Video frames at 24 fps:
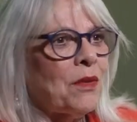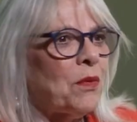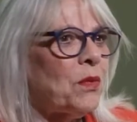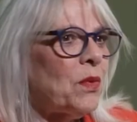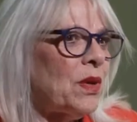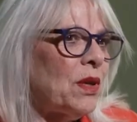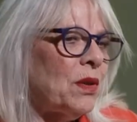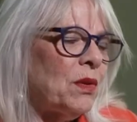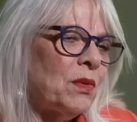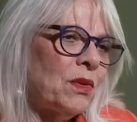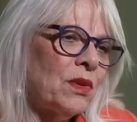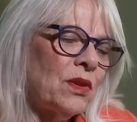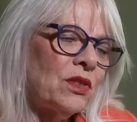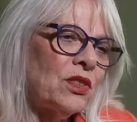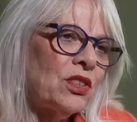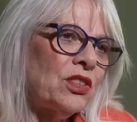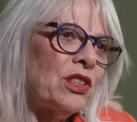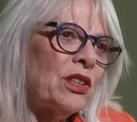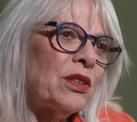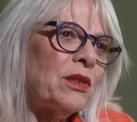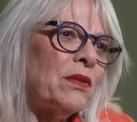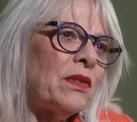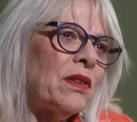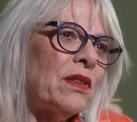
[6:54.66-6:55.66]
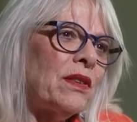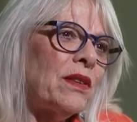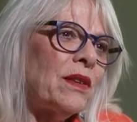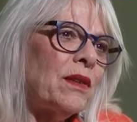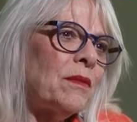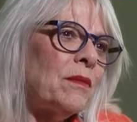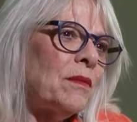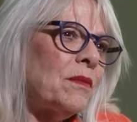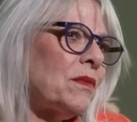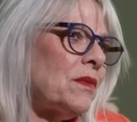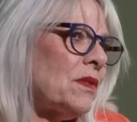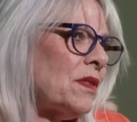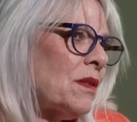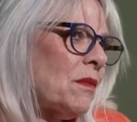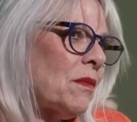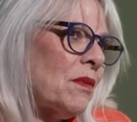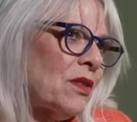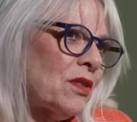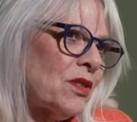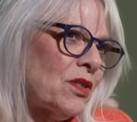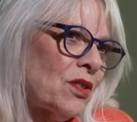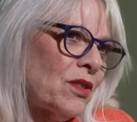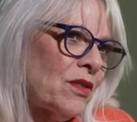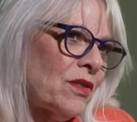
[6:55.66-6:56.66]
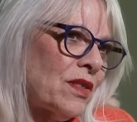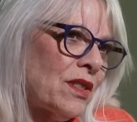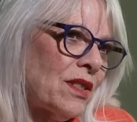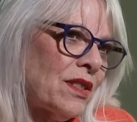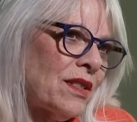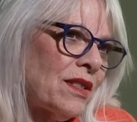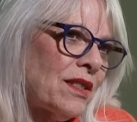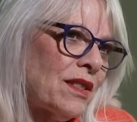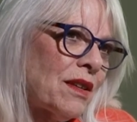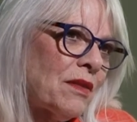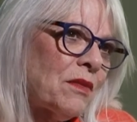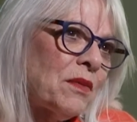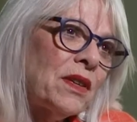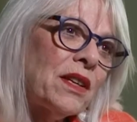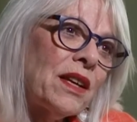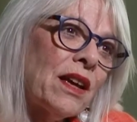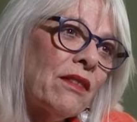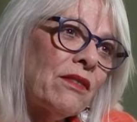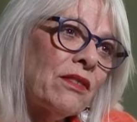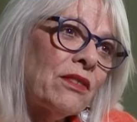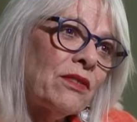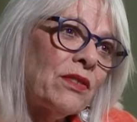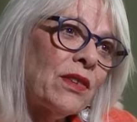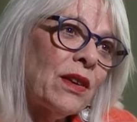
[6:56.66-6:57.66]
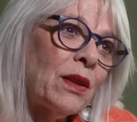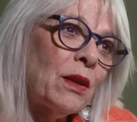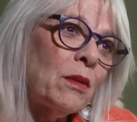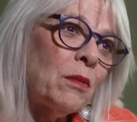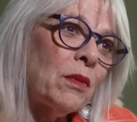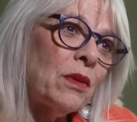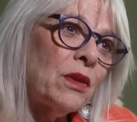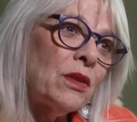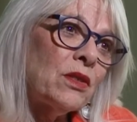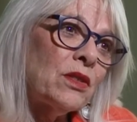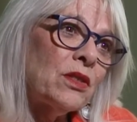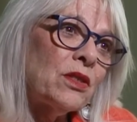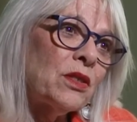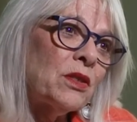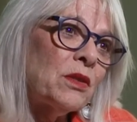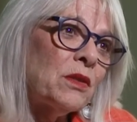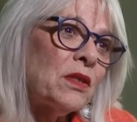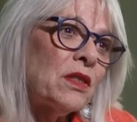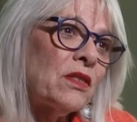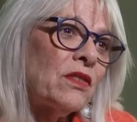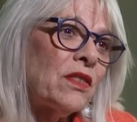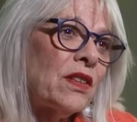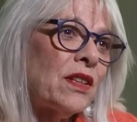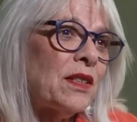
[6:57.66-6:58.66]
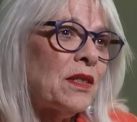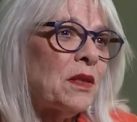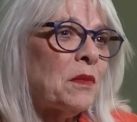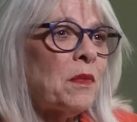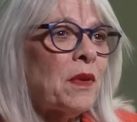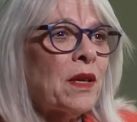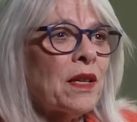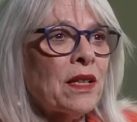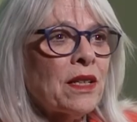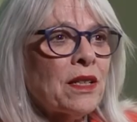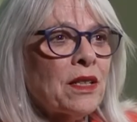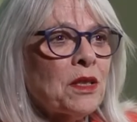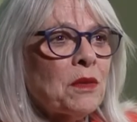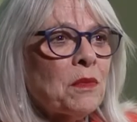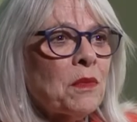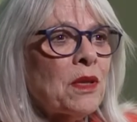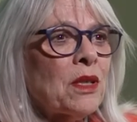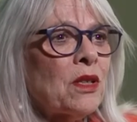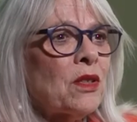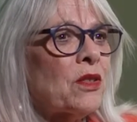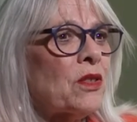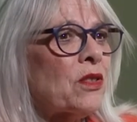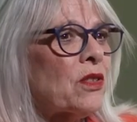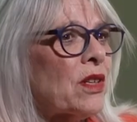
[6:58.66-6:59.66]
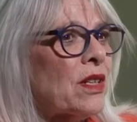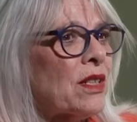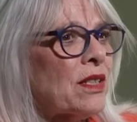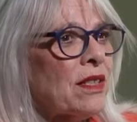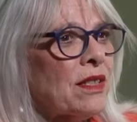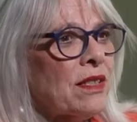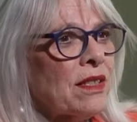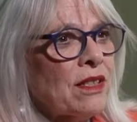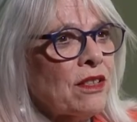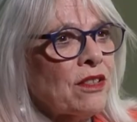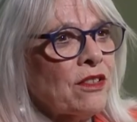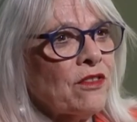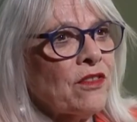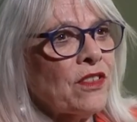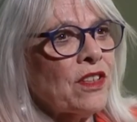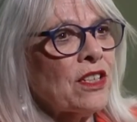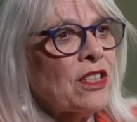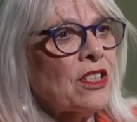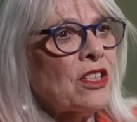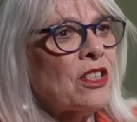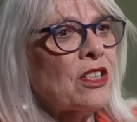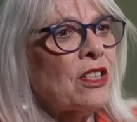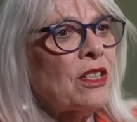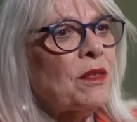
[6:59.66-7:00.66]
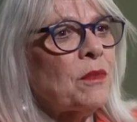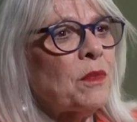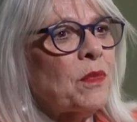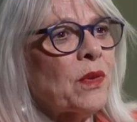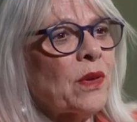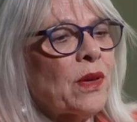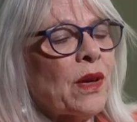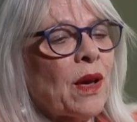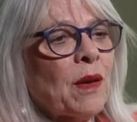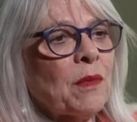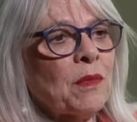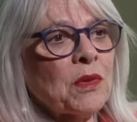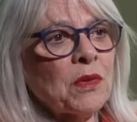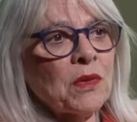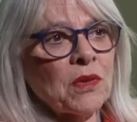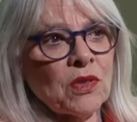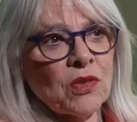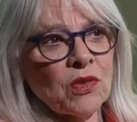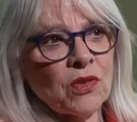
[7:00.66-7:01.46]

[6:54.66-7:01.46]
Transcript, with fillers: We will share with them some of the services that we have available in terms of case management or crisis intervention, perhaps